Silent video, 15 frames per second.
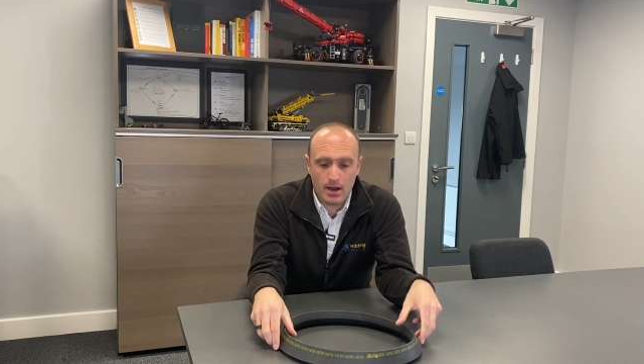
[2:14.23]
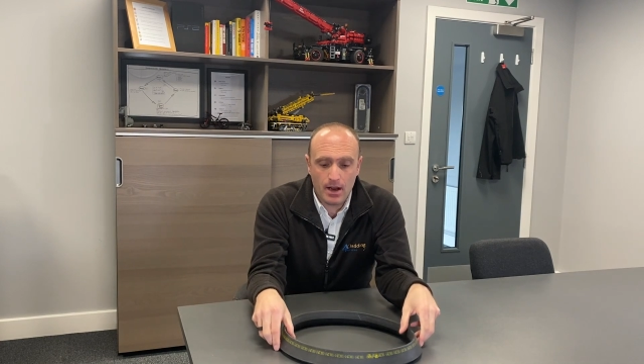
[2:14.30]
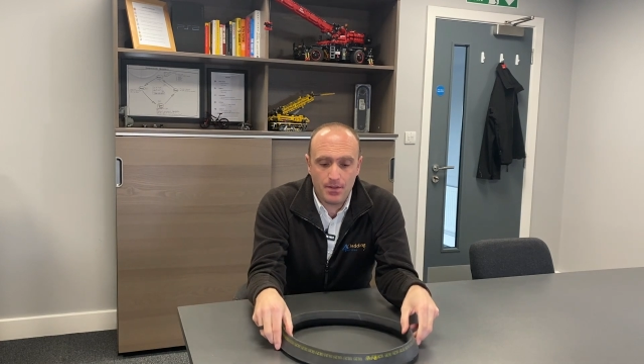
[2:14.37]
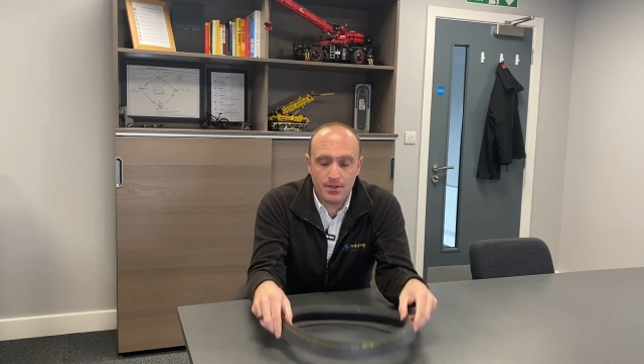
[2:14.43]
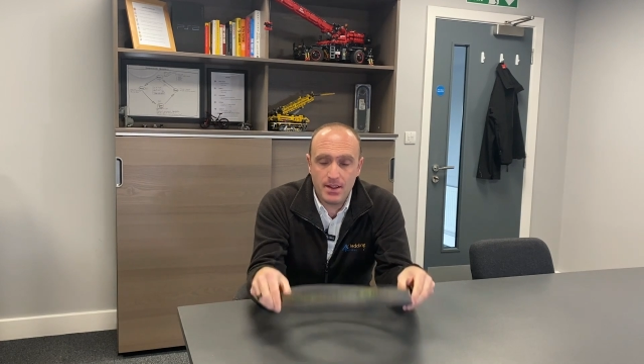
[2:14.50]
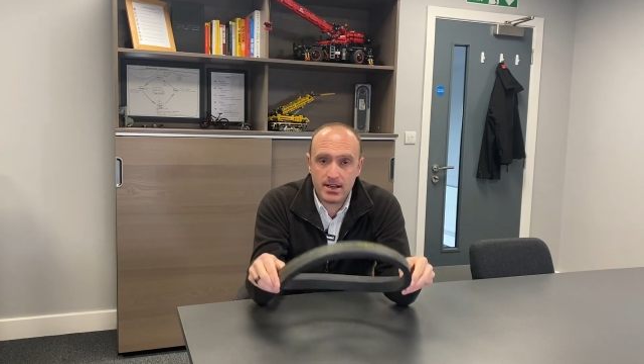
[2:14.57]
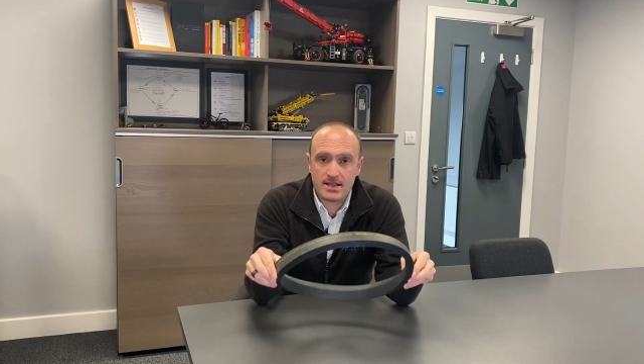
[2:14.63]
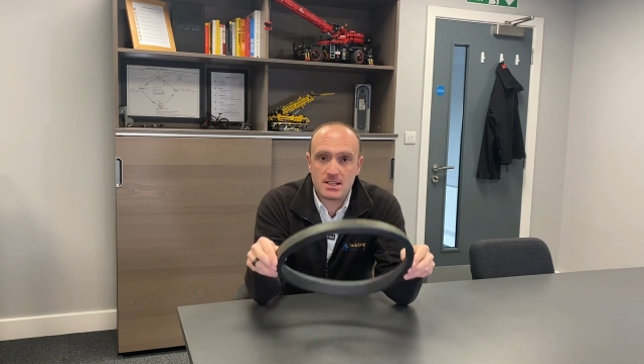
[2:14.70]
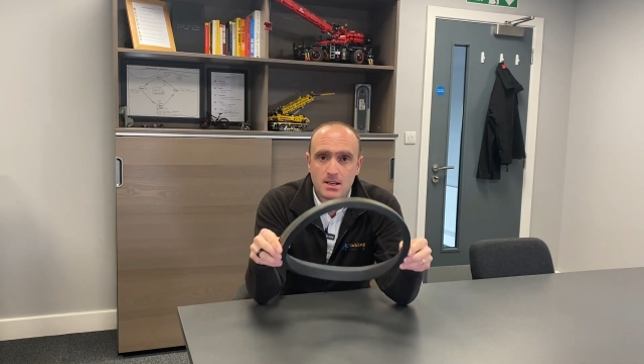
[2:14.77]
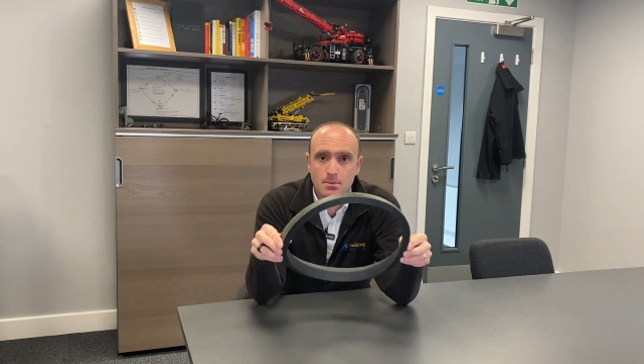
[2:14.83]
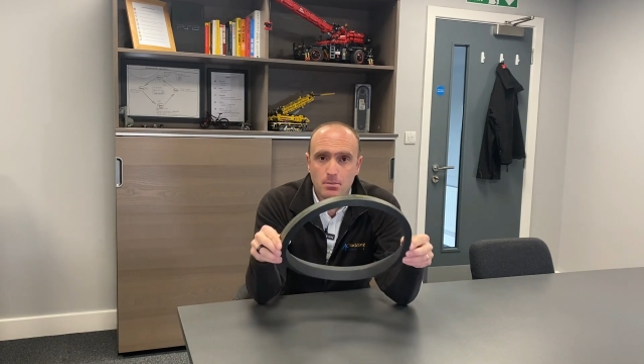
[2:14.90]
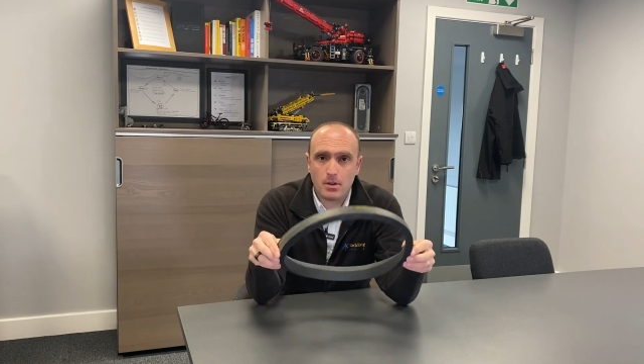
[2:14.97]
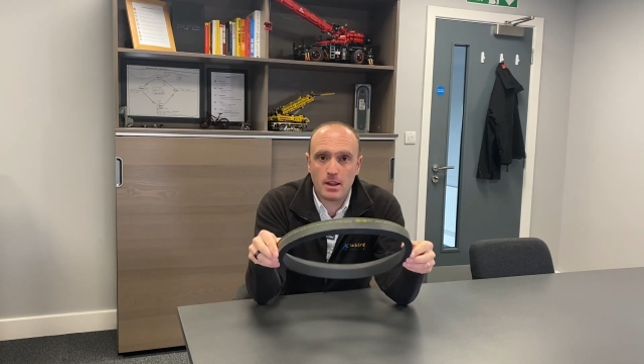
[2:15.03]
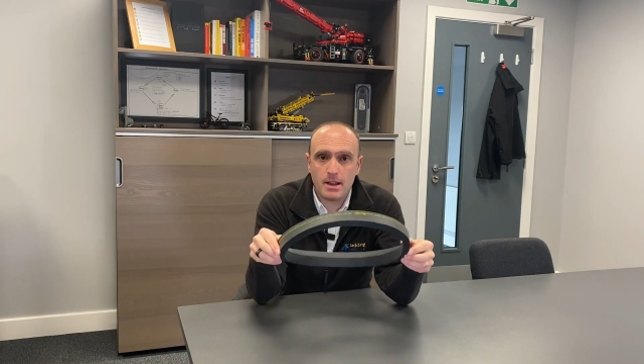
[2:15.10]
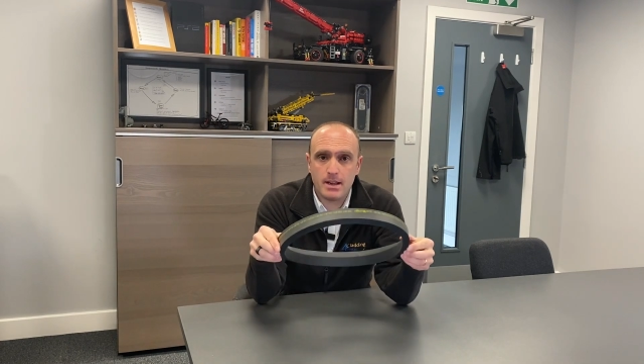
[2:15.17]
And this
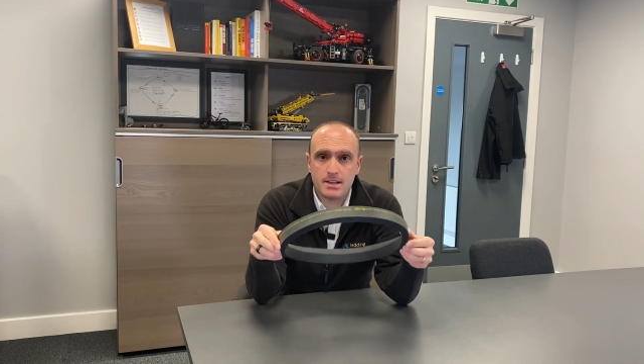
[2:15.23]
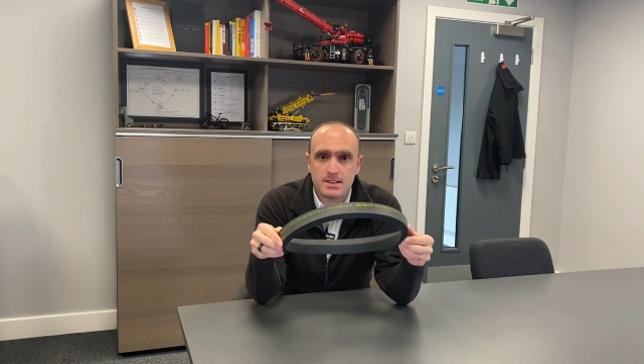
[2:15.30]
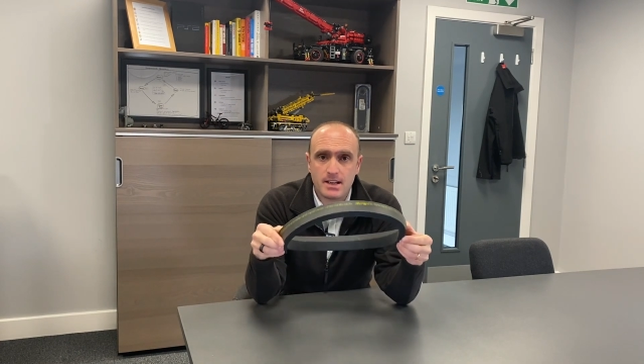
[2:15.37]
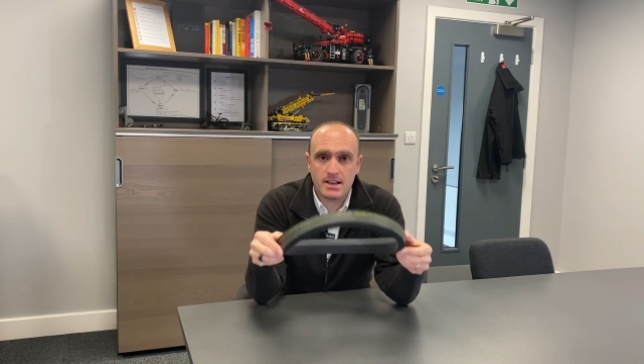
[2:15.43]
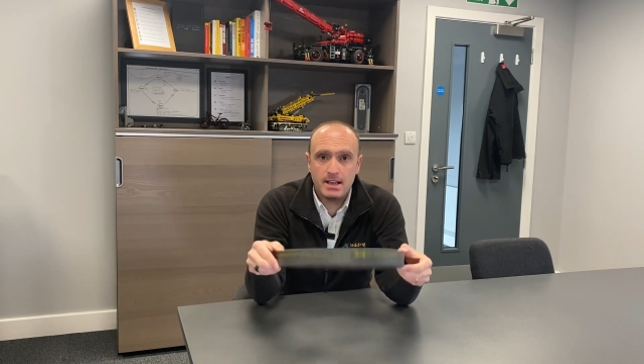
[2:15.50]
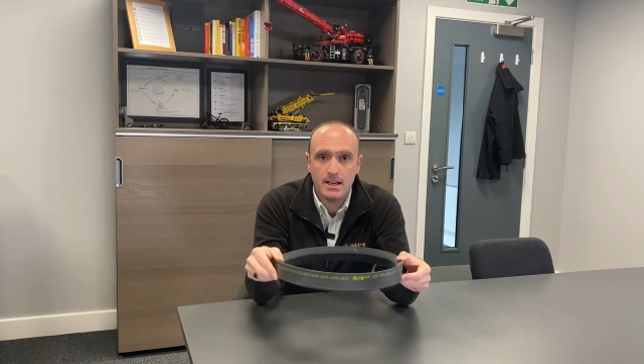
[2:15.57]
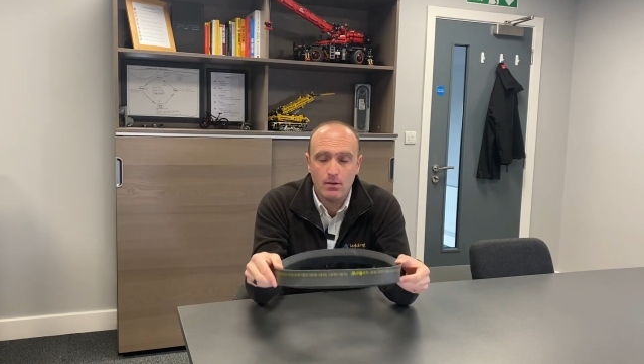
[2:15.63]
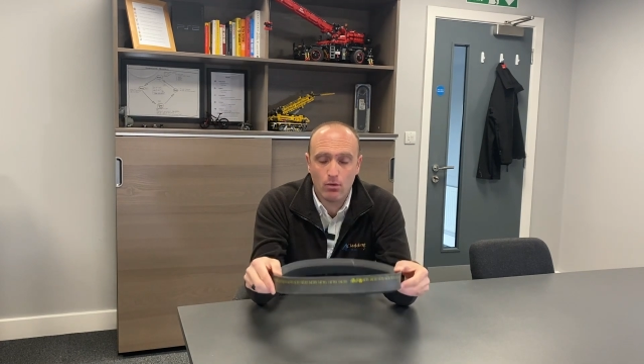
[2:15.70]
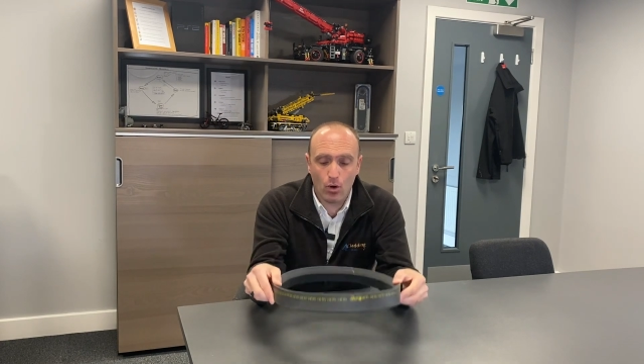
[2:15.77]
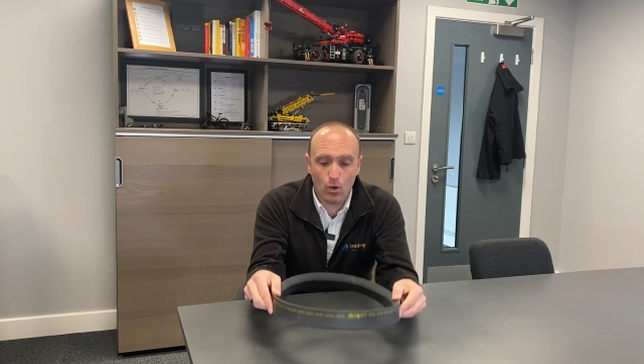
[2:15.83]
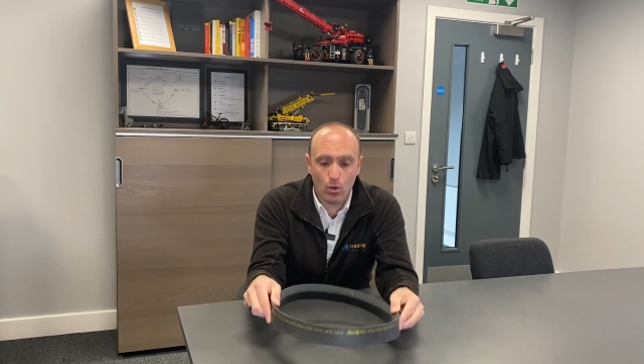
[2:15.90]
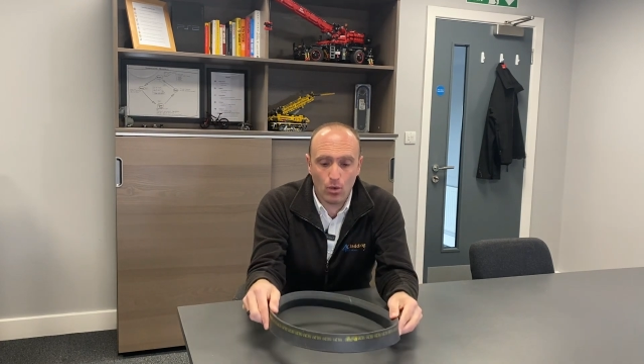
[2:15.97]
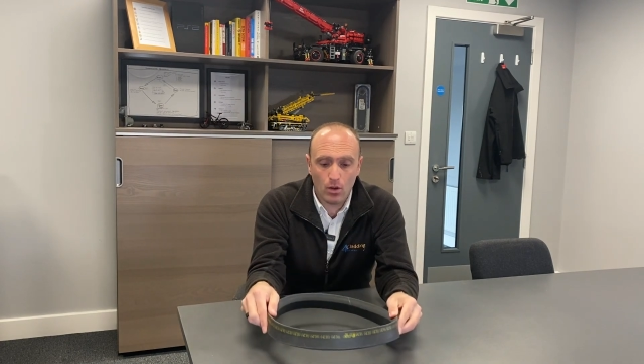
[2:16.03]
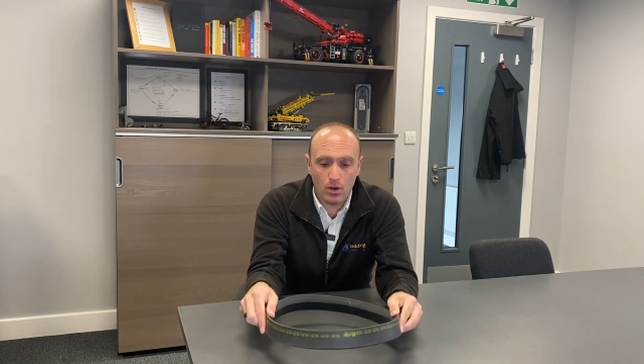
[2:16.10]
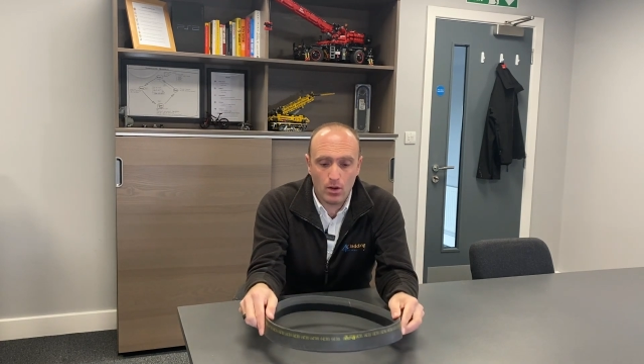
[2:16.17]
plays a key
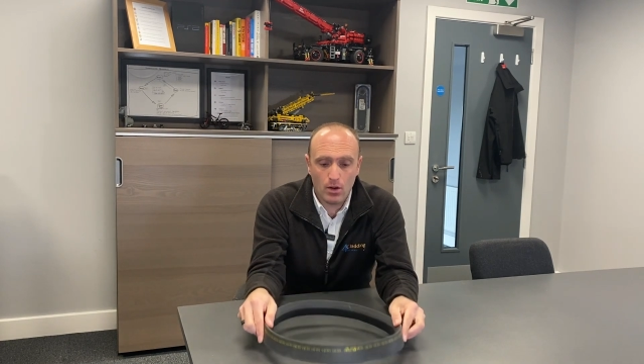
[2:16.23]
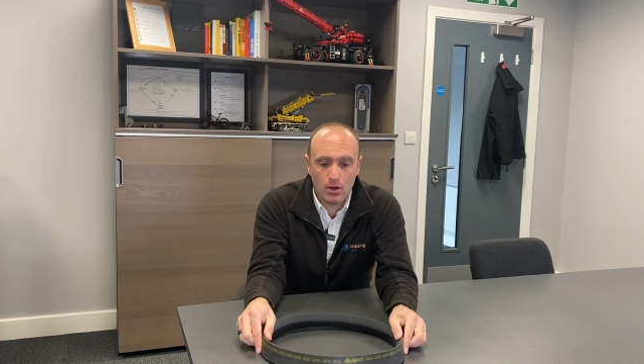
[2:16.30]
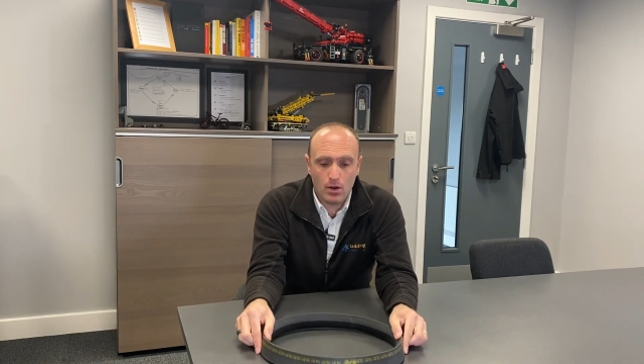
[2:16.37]
role.